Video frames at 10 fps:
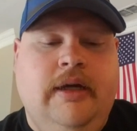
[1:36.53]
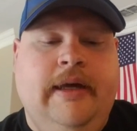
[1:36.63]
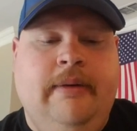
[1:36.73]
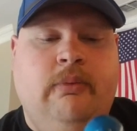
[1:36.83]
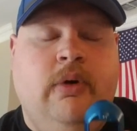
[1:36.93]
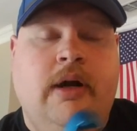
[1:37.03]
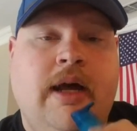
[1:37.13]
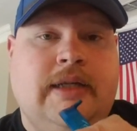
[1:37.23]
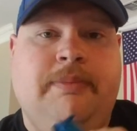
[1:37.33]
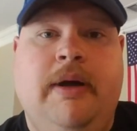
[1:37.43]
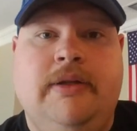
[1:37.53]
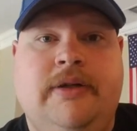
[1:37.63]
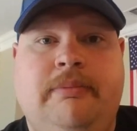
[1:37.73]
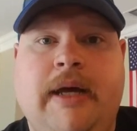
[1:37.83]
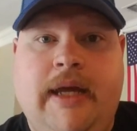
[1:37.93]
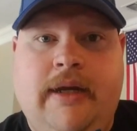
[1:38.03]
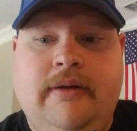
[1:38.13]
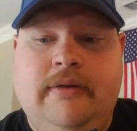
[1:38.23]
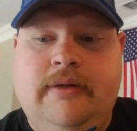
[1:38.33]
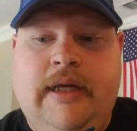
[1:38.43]
We're not sponsored by
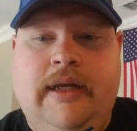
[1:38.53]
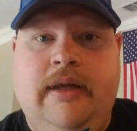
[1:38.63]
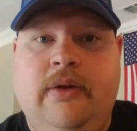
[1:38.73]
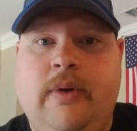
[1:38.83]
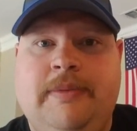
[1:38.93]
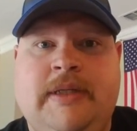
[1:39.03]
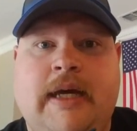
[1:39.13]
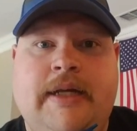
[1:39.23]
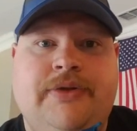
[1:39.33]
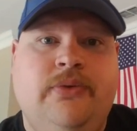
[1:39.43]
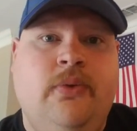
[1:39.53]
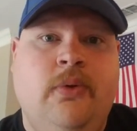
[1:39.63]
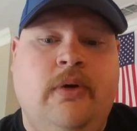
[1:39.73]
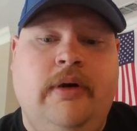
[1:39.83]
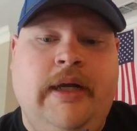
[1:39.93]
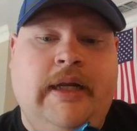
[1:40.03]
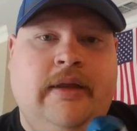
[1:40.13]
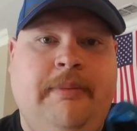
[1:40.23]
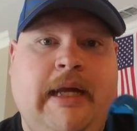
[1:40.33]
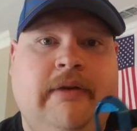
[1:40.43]
any of the websites or any
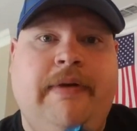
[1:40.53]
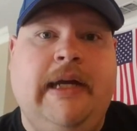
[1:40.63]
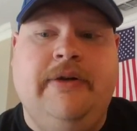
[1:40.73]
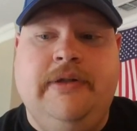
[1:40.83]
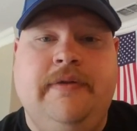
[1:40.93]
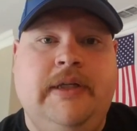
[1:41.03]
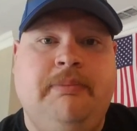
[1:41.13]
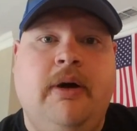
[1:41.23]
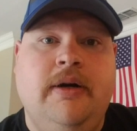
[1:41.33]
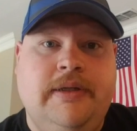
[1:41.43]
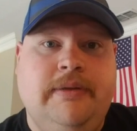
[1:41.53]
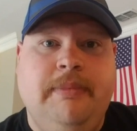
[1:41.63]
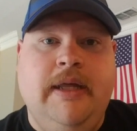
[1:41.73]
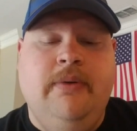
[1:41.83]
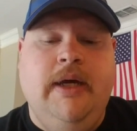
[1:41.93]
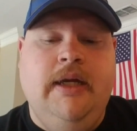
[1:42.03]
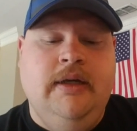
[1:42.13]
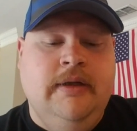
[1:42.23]
of the manufacturers of these parts, by the way.